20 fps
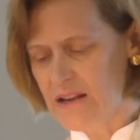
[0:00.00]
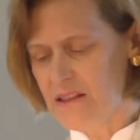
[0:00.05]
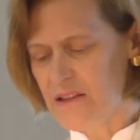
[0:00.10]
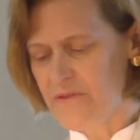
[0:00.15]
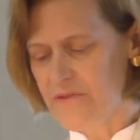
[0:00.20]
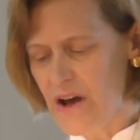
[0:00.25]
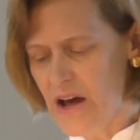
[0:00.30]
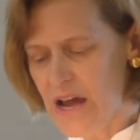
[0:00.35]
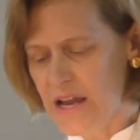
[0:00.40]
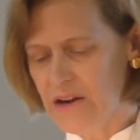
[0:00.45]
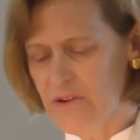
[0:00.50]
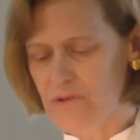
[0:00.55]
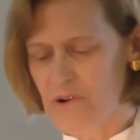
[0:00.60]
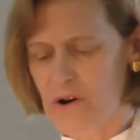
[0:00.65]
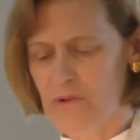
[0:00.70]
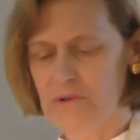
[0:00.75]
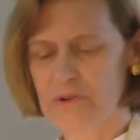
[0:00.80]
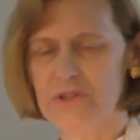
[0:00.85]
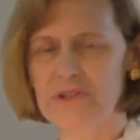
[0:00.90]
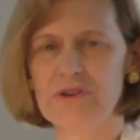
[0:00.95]
and the vine
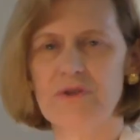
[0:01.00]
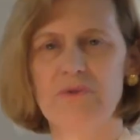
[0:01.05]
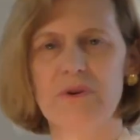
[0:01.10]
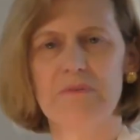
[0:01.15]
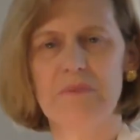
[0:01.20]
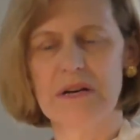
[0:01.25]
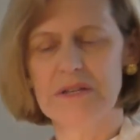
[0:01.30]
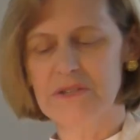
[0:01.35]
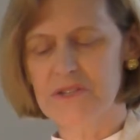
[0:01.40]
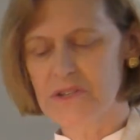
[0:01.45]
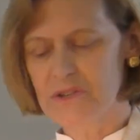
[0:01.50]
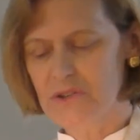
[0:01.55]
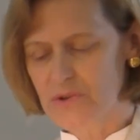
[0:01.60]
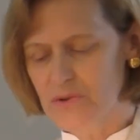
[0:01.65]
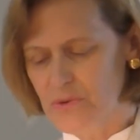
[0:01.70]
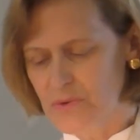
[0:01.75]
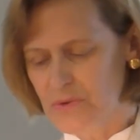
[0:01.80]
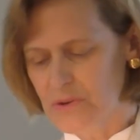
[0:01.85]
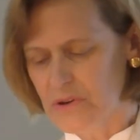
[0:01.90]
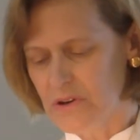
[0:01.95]
grower, so we must
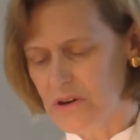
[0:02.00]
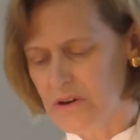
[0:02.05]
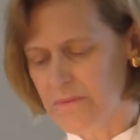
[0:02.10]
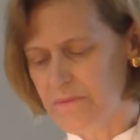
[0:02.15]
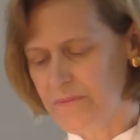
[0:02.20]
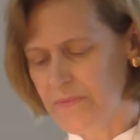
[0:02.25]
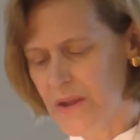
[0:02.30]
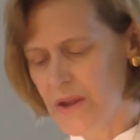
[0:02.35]
endure.